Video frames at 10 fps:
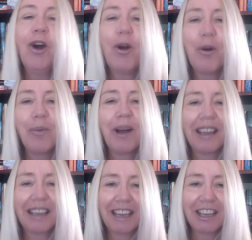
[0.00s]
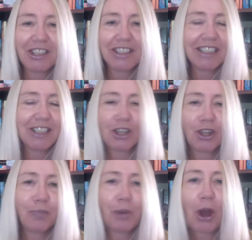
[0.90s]
All my connections are
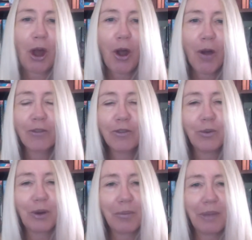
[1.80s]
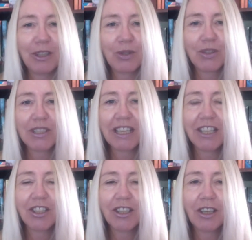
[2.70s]
below if you want a mentor
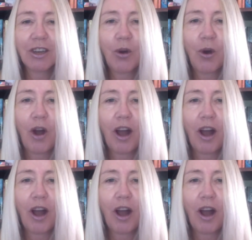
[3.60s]
session or